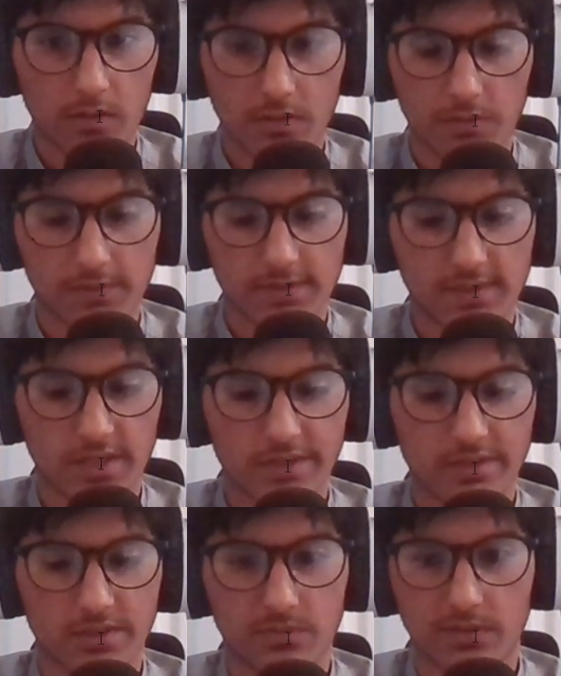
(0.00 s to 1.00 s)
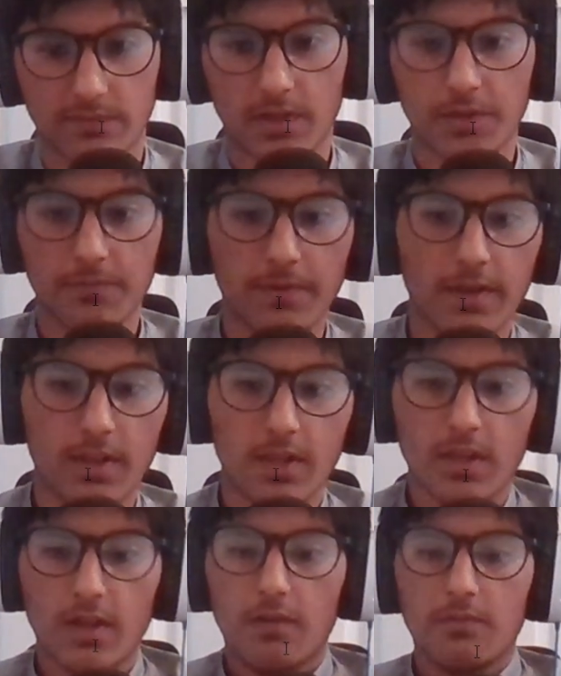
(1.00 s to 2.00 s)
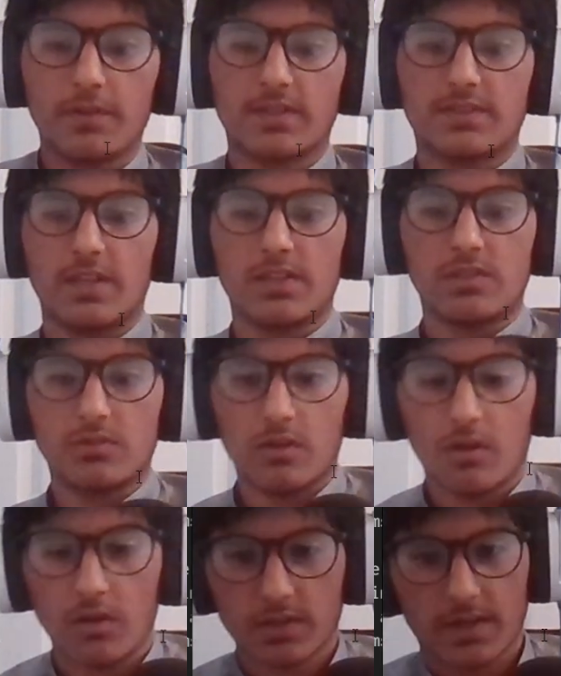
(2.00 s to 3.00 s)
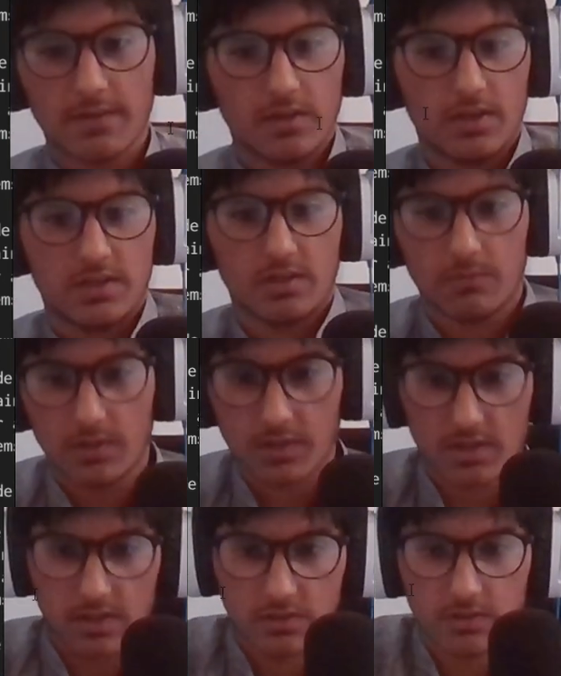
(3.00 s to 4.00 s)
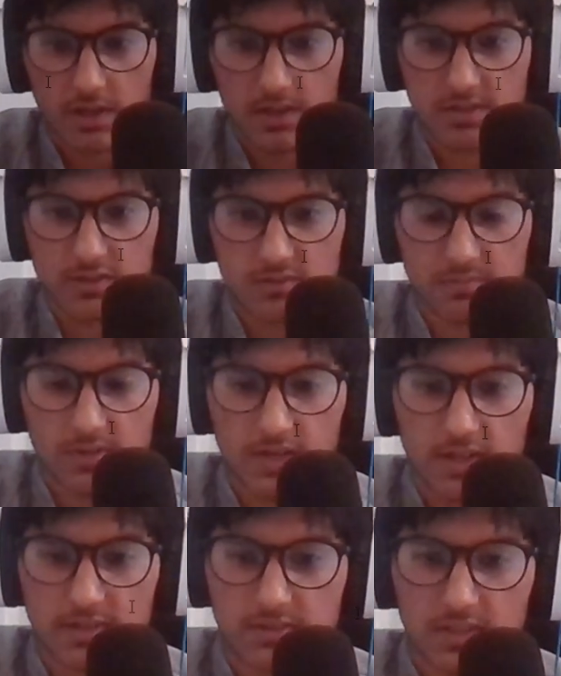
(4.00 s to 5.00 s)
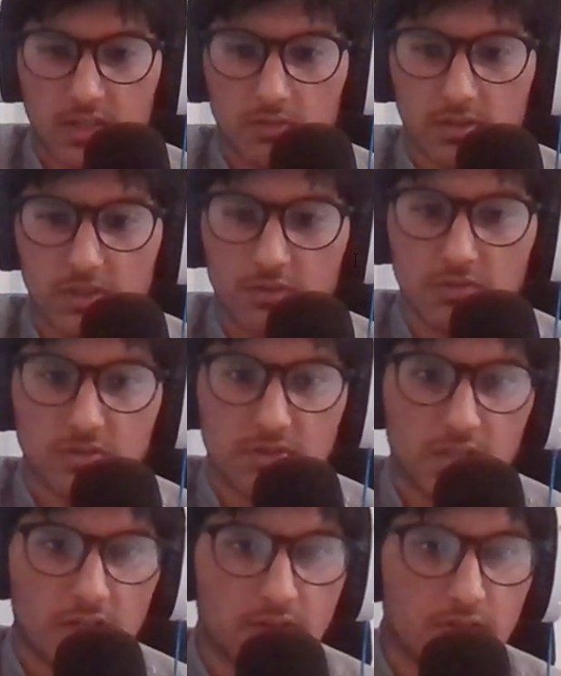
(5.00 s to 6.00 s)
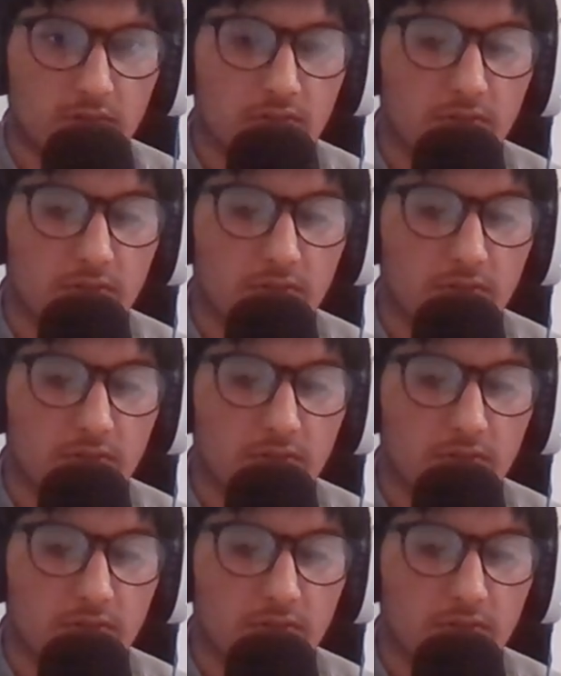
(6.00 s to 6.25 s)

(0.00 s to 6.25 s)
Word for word: So we could say, let's say 25. We could say, okay, it didn't work again. Your age seems to be less than or equal to 10.